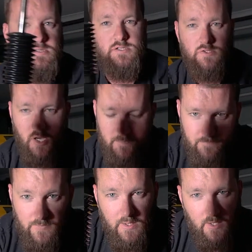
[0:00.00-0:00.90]
the
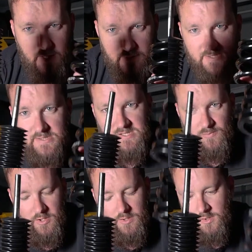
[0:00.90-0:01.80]
strut, this is the
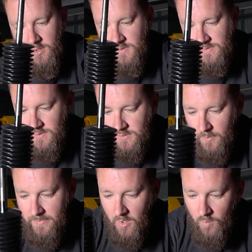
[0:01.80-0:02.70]
spring that goes on
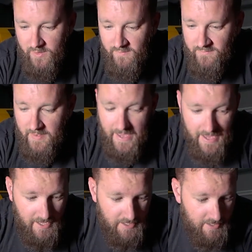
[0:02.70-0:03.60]
top. Now with
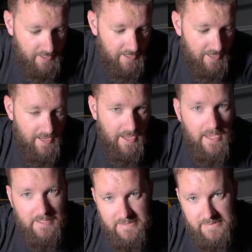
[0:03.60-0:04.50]
an
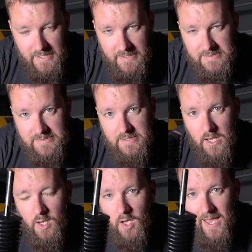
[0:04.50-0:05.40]
NSX,
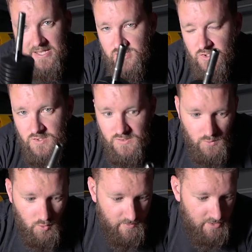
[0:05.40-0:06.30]
as you just
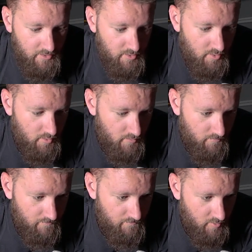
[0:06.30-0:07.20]
saw me
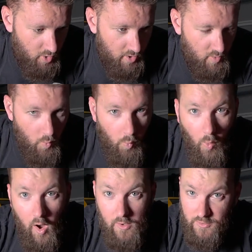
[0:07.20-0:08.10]
going
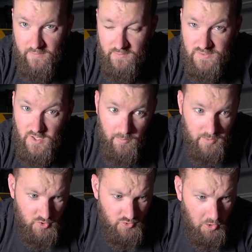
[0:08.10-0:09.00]
wild over those
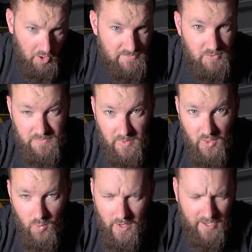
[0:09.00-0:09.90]
upper control arms, which by
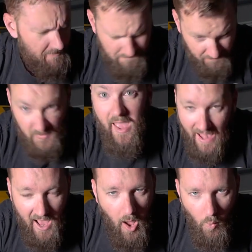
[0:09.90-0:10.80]
the way,
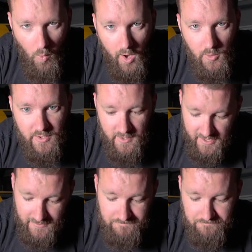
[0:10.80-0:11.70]
how wild are
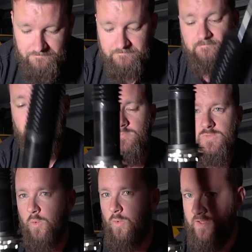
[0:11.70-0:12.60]
they?
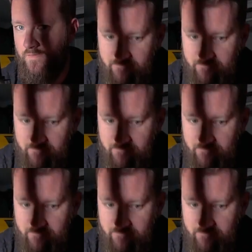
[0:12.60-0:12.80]
when I